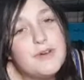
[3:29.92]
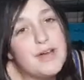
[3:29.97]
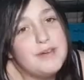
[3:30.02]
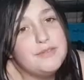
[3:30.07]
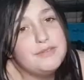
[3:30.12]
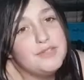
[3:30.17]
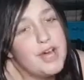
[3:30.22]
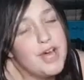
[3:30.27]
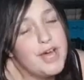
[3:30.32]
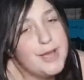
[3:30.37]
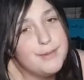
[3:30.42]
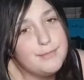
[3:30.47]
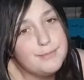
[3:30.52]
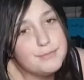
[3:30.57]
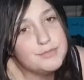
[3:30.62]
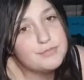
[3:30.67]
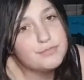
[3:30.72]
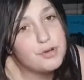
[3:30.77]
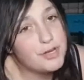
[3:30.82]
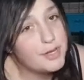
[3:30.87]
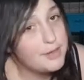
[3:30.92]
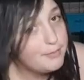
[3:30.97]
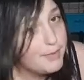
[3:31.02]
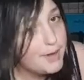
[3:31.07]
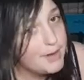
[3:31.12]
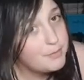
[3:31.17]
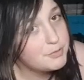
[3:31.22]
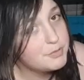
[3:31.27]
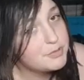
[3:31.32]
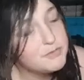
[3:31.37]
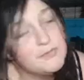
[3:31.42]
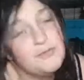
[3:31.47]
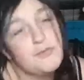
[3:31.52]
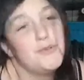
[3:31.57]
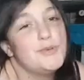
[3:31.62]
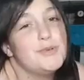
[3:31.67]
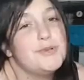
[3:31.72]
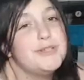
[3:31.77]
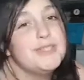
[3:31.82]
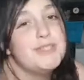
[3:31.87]
5 times, rocking backwards and
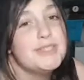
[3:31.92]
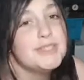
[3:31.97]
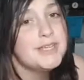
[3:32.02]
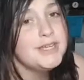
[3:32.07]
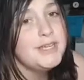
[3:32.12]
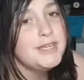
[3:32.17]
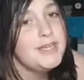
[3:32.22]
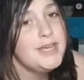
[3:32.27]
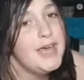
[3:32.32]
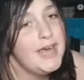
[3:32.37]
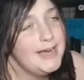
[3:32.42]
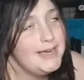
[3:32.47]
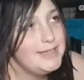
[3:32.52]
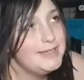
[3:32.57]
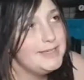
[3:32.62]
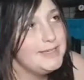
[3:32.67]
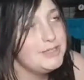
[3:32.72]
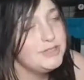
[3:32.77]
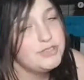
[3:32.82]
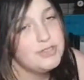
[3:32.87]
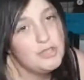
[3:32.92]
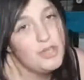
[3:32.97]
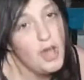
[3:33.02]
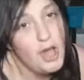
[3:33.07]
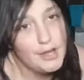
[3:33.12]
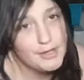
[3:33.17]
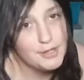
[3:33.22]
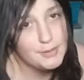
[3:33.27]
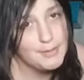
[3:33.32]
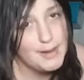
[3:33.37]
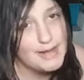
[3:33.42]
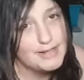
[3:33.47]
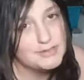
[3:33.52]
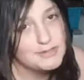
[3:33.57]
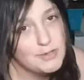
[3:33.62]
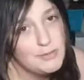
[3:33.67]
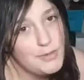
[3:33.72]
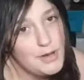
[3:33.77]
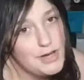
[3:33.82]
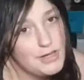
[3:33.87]
forwards, and it shouldn't hurt your back
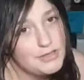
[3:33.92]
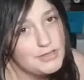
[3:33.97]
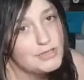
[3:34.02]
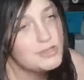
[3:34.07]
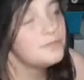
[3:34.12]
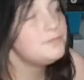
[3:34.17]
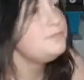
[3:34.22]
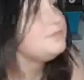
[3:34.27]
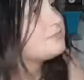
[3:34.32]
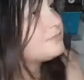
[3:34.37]
so much.